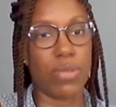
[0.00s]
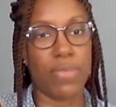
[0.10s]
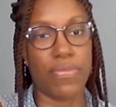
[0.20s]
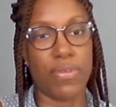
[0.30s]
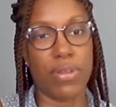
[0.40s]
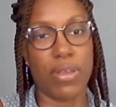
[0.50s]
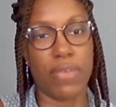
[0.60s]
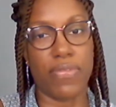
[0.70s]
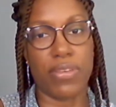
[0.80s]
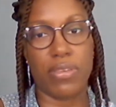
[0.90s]
Even
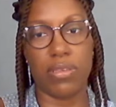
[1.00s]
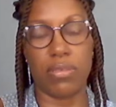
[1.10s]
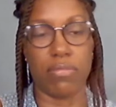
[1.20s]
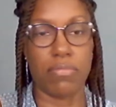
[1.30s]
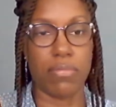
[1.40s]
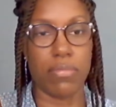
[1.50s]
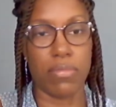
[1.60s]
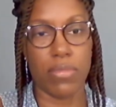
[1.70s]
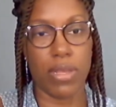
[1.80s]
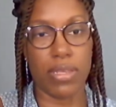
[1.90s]
if it's,
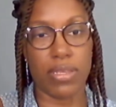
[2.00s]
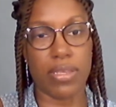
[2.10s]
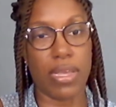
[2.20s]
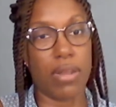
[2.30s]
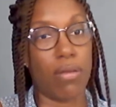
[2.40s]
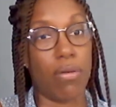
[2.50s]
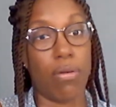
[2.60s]
as you said,